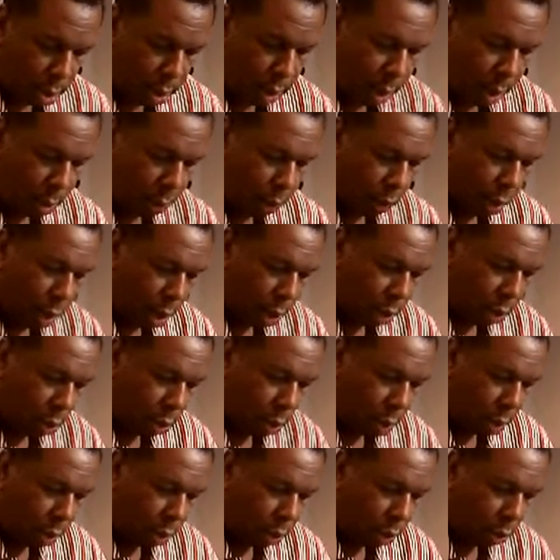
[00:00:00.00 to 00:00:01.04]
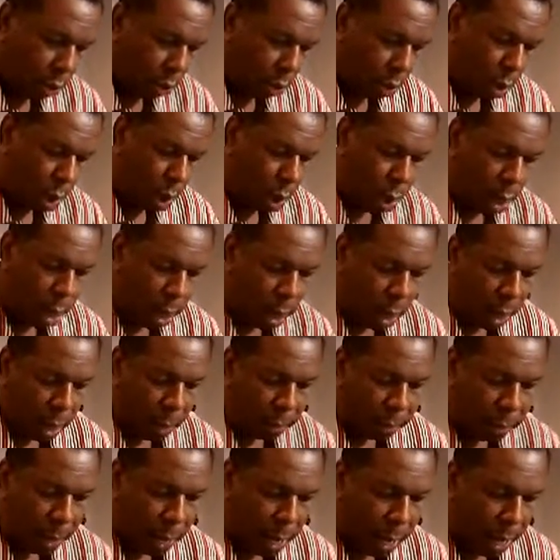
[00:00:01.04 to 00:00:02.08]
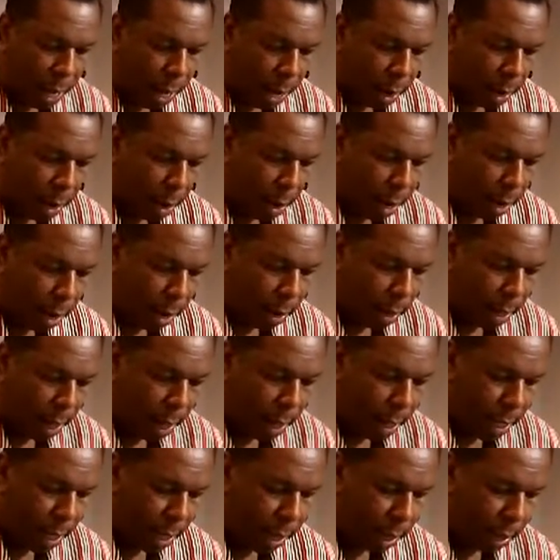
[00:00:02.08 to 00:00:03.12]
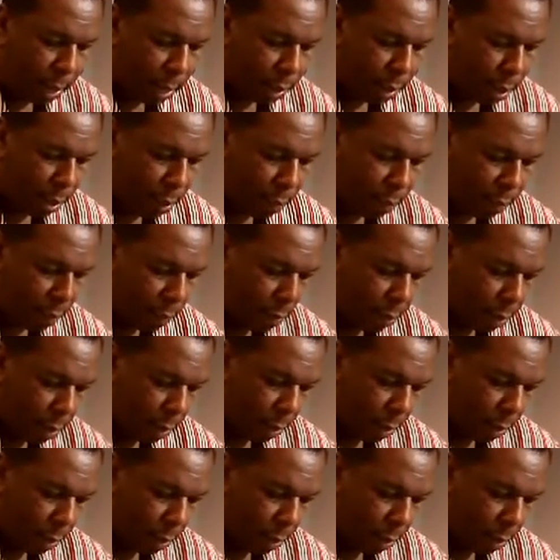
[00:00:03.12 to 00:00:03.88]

that we're going to apply our adhesive.